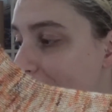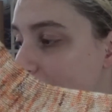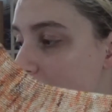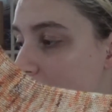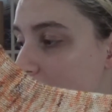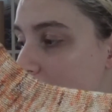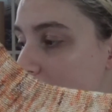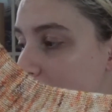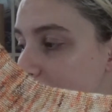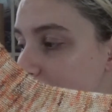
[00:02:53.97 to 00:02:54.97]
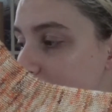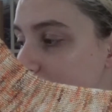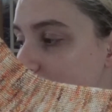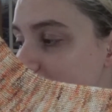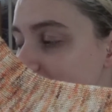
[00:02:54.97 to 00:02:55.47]

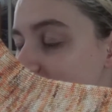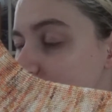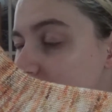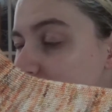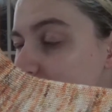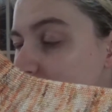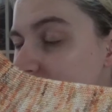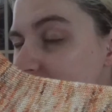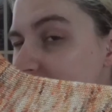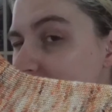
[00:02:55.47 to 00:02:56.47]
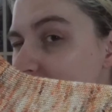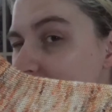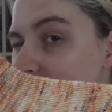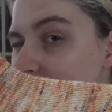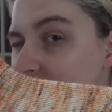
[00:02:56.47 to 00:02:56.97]
US size 1, 2.25
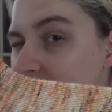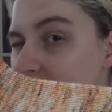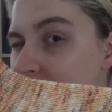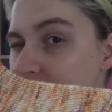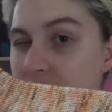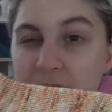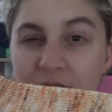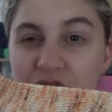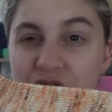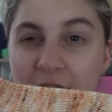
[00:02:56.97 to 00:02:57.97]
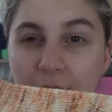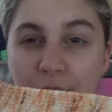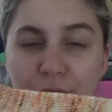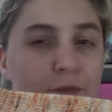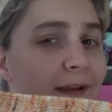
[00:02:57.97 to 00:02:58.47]
millimeter needles,
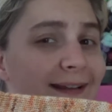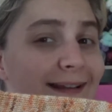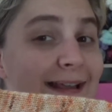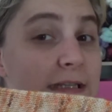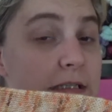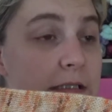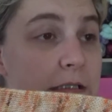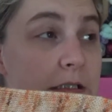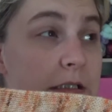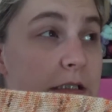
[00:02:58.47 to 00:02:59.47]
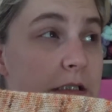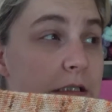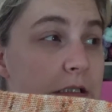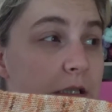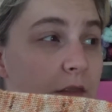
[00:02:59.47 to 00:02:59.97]
Chiaogu red
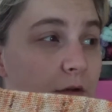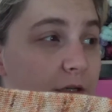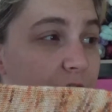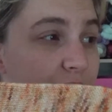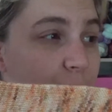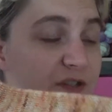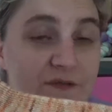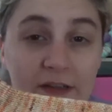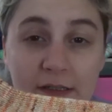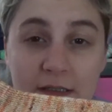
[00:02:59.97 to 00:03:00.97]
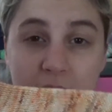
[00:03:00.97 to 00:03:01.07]
lace, 32-inch fixed